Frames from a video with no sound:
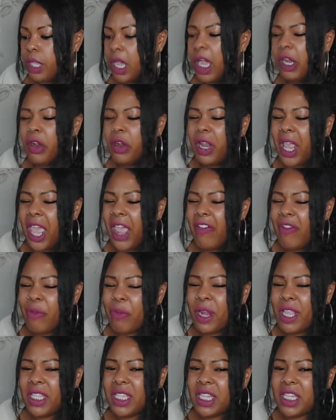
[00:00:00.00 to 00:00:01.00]
I know that
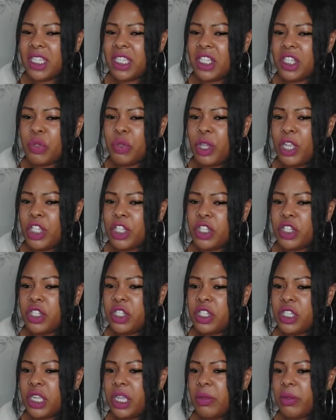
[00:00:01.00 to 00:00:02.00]
everybody's in a
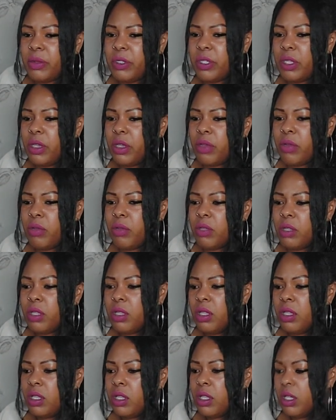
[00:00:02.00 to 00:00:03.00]
situationship, so
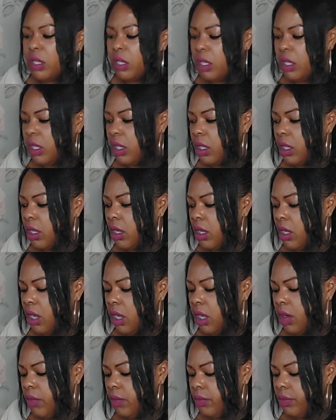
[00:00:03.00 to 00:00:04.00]

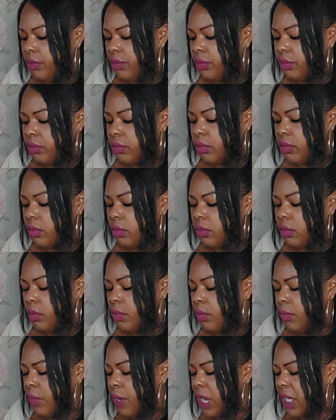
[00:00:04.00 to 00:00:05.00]
um,
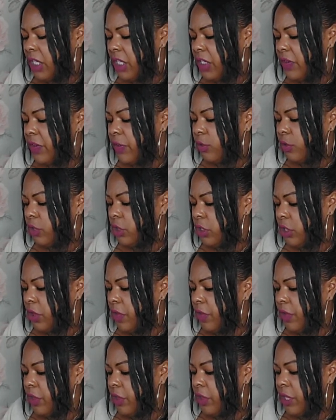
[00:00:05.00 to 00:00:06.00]
but I just feel to do
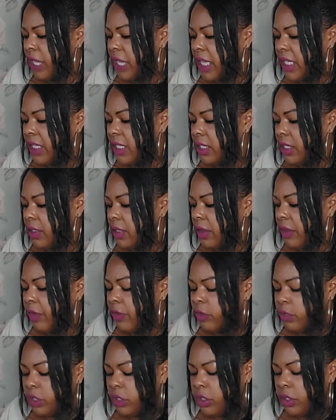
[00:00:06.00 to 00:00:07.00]
it for you guys. I
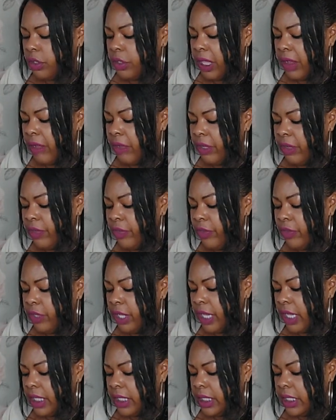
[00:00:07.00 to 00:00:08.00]
feel to do that reading for you
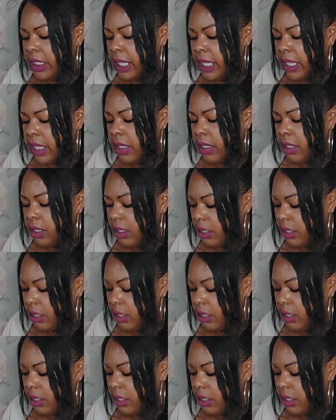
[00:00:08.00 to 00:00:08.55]
guys today.